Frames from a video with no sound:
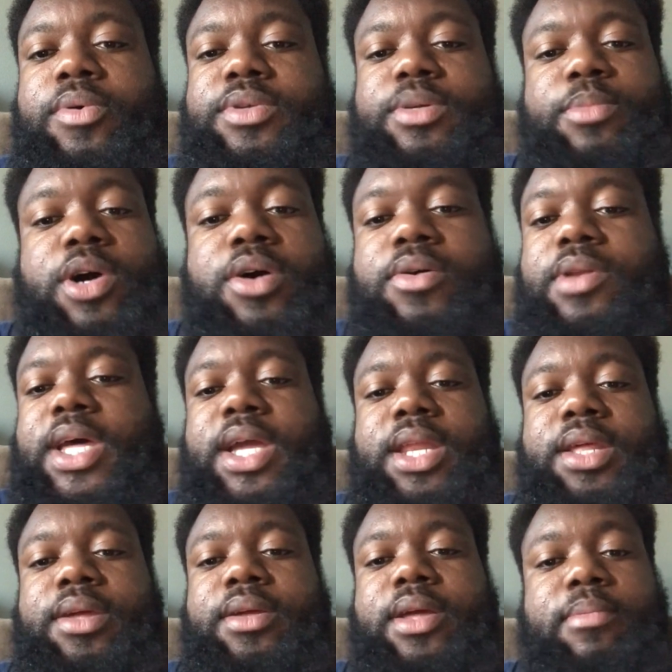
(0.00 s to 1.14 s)
some old
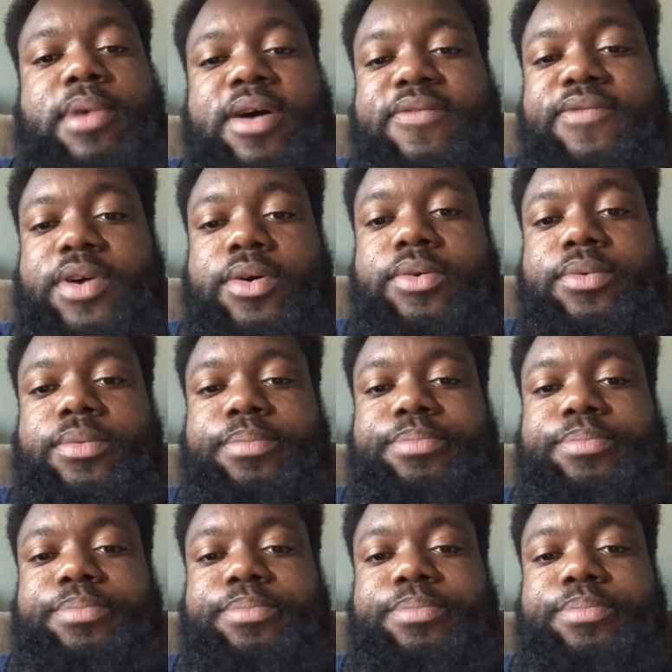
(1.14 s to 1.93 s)
lady in my phone.